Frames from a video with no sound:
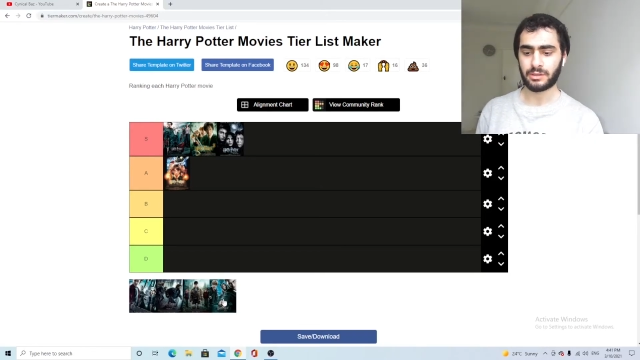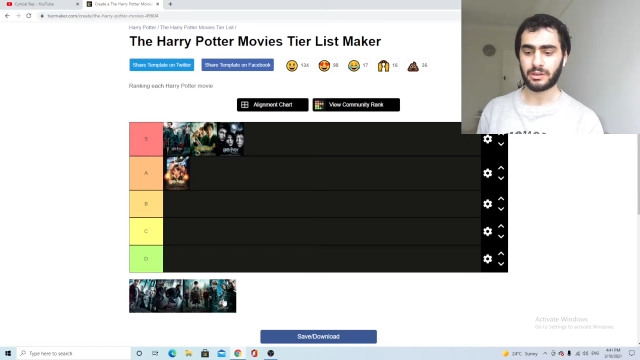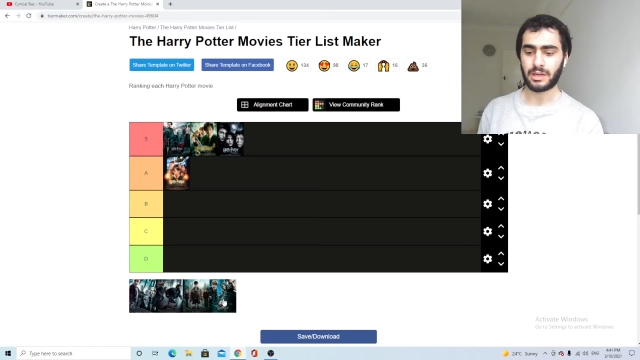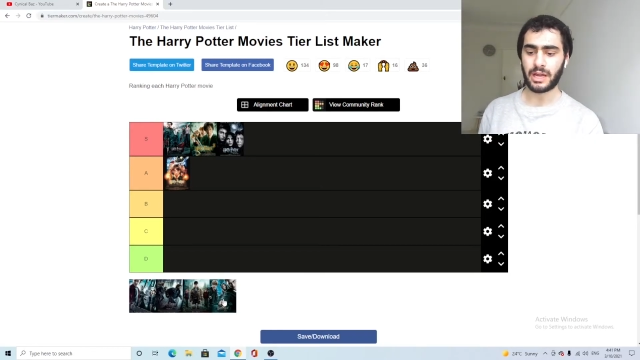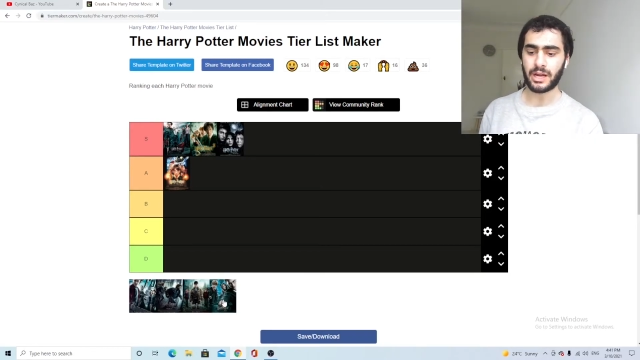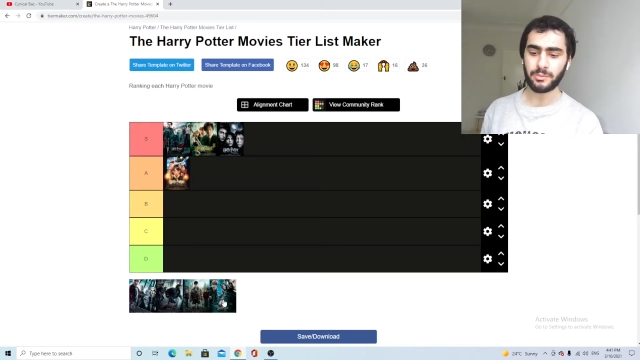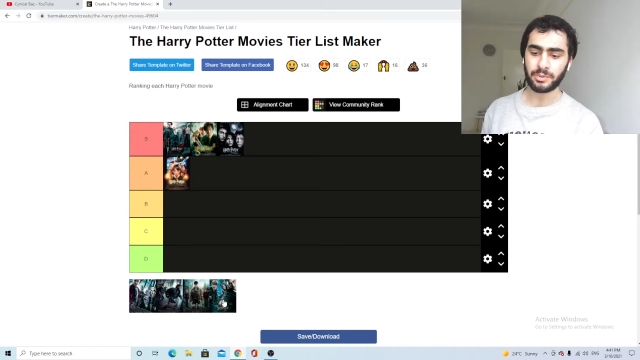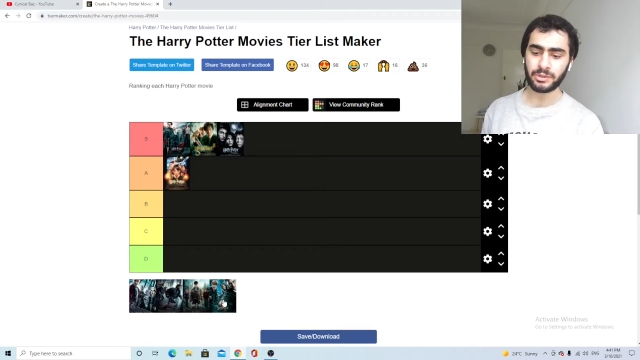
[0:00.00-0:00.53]

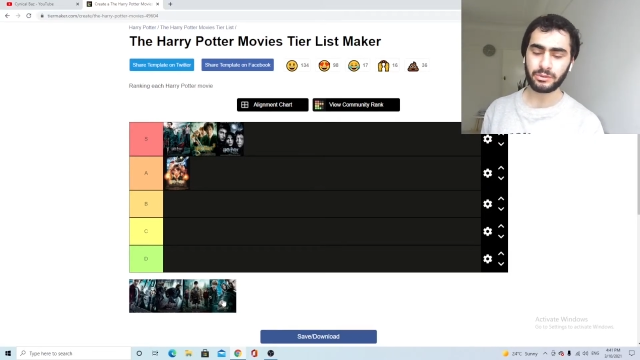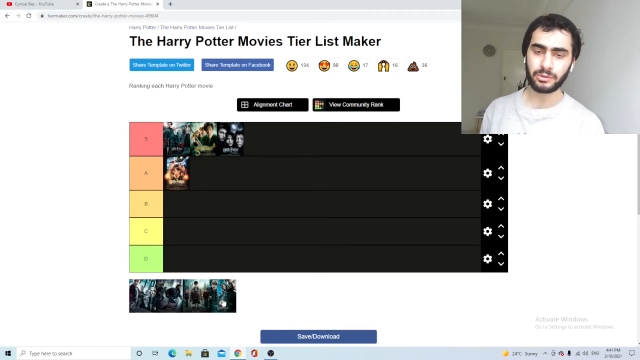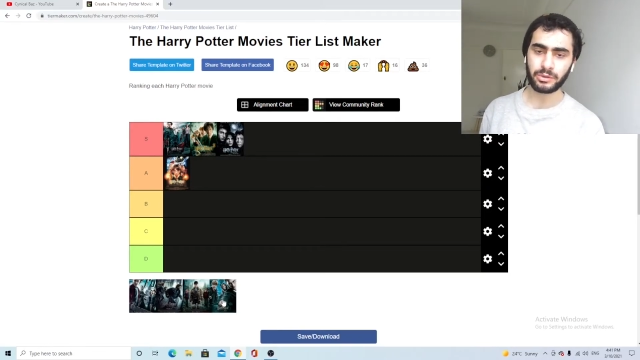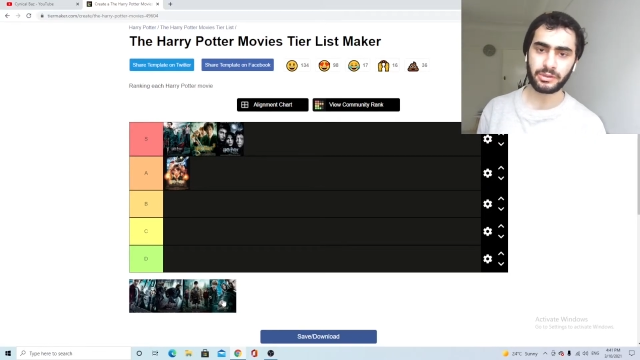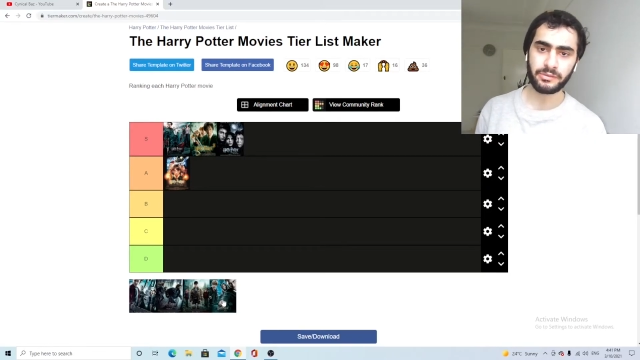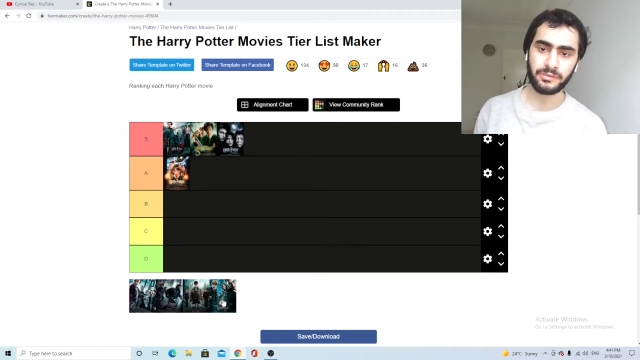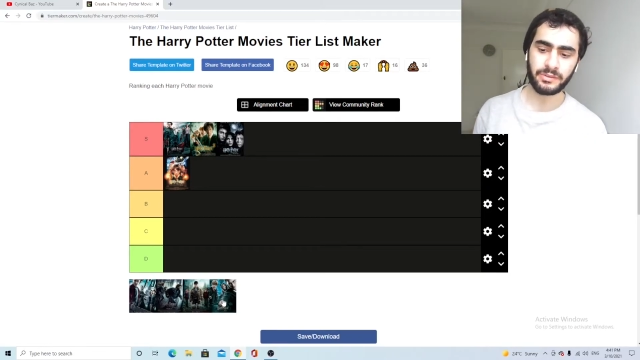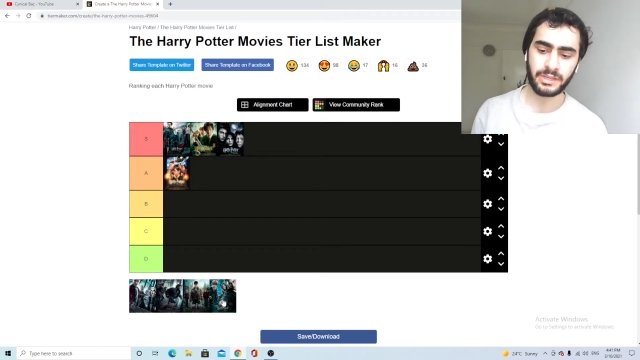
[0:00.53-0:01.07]
Harry Potter and the
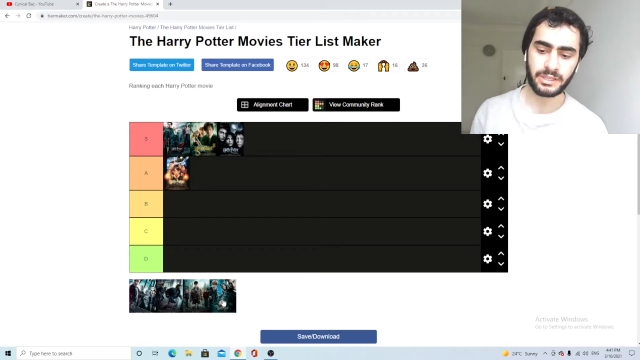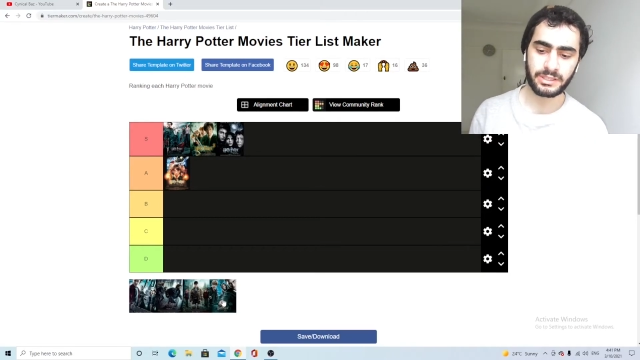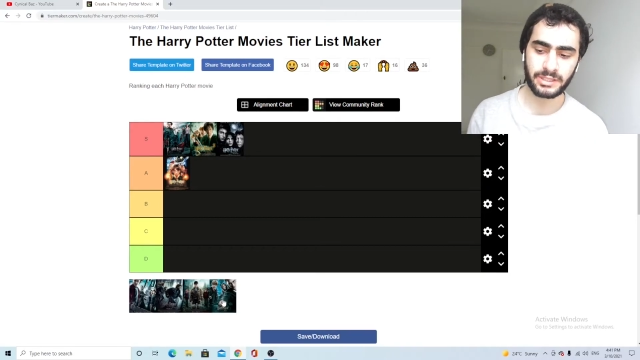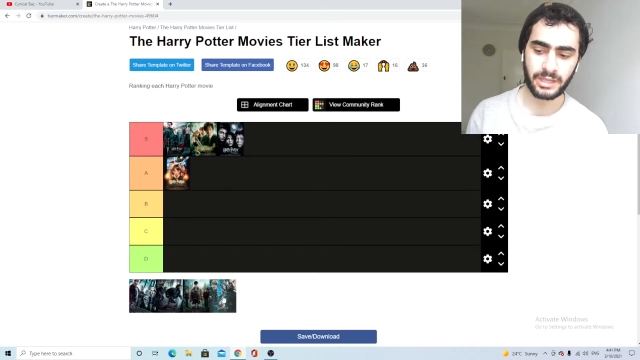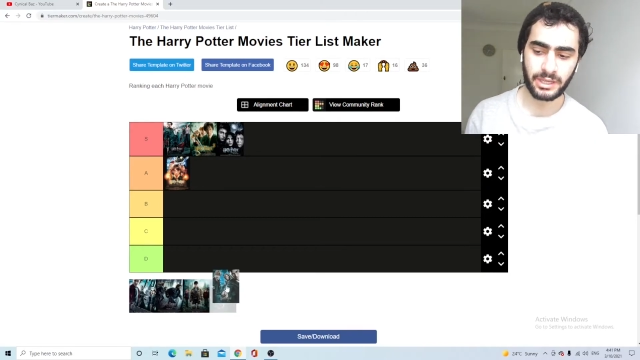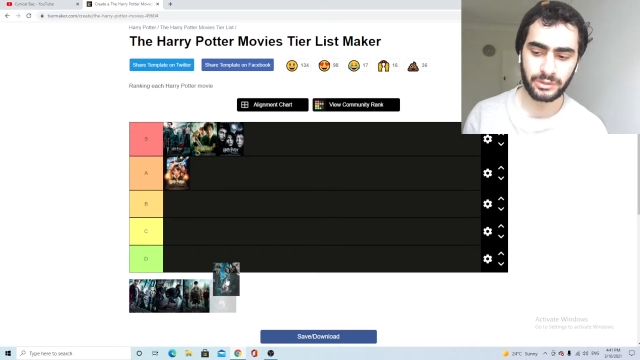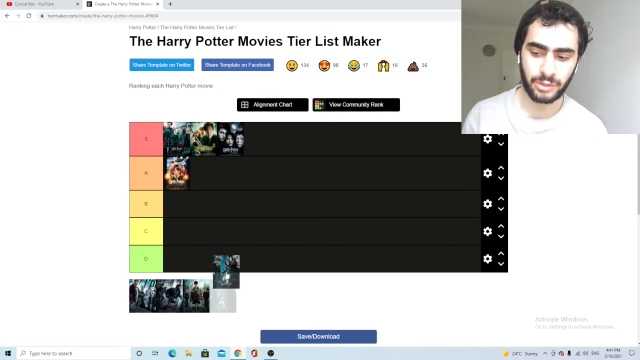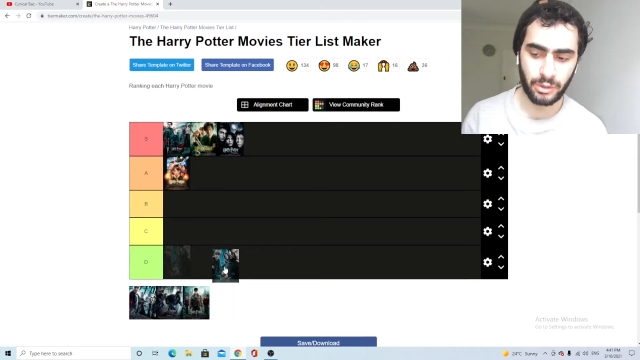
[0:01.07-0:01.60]
Order of Phoenix
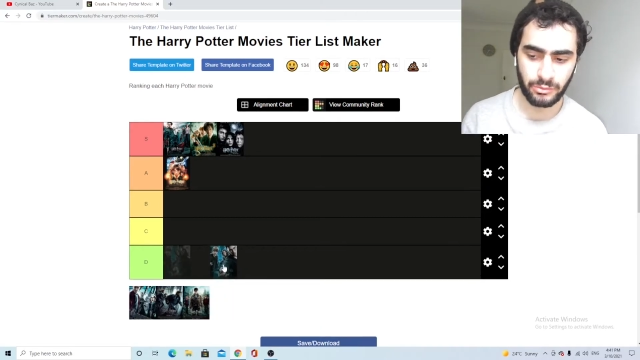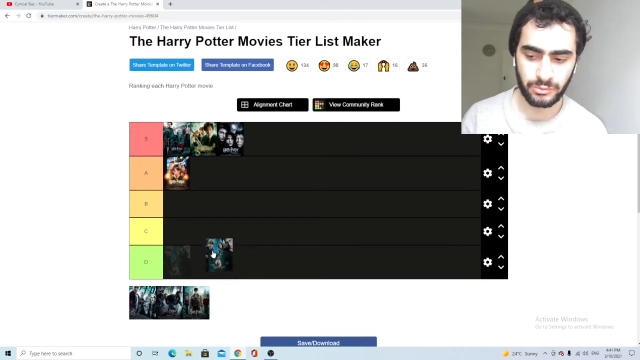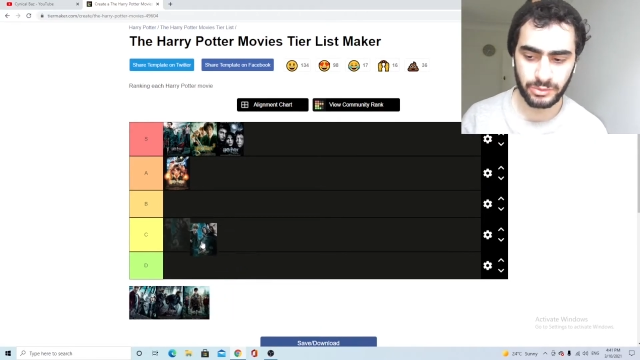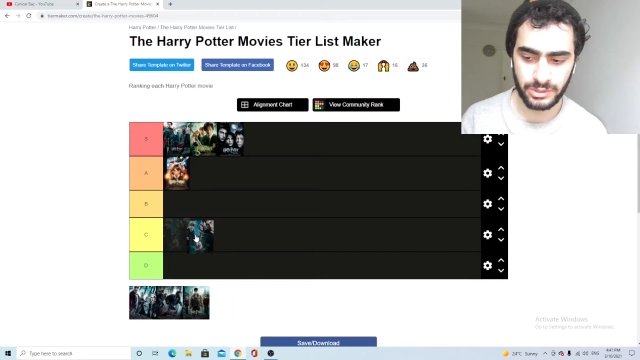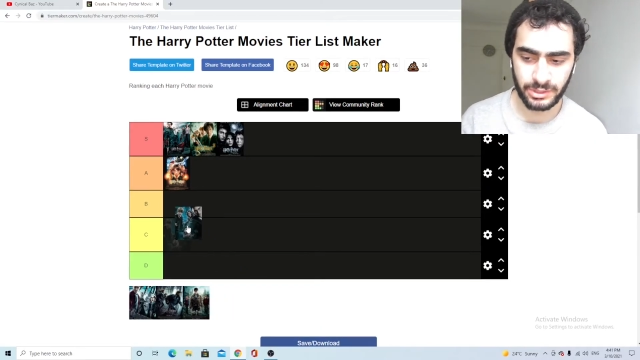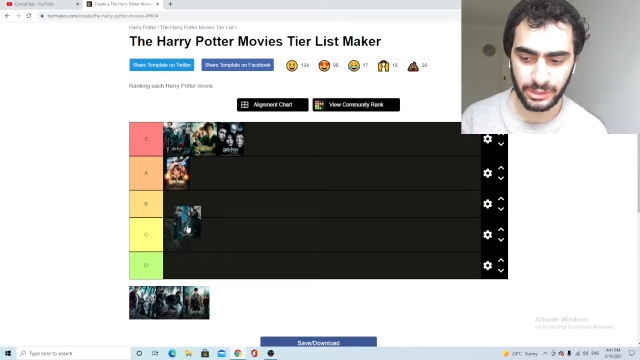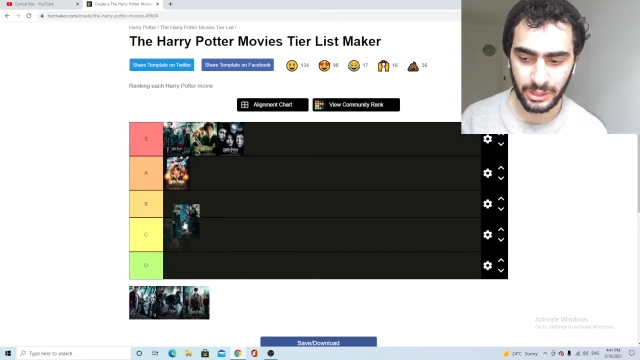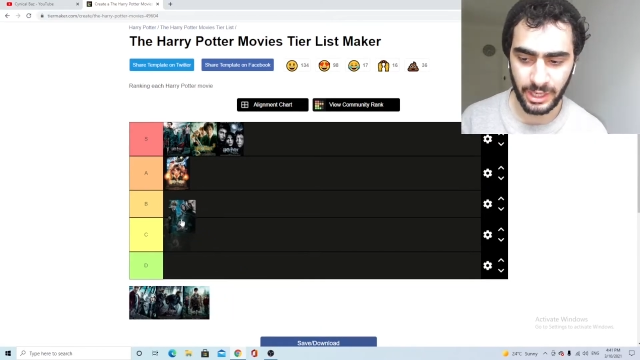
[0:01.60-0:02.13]
I
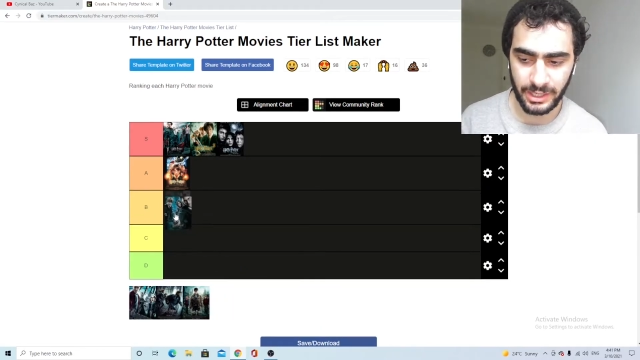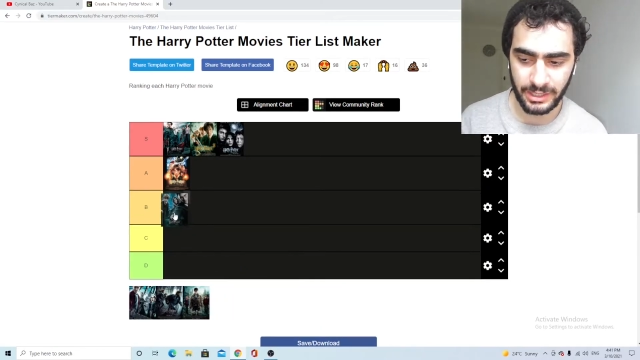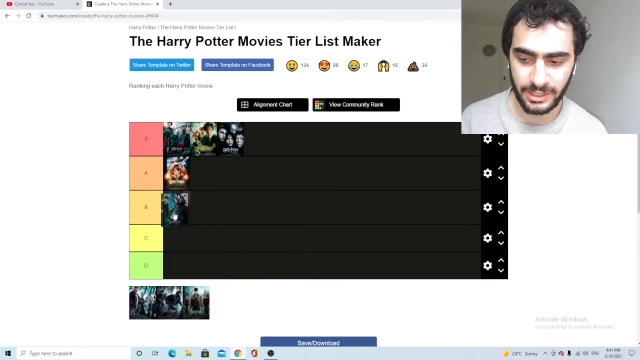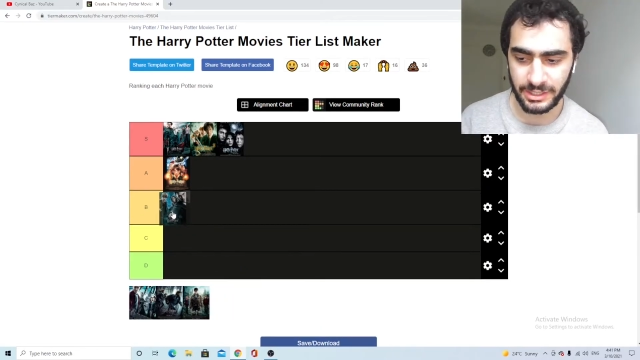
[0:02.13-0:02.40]
don't like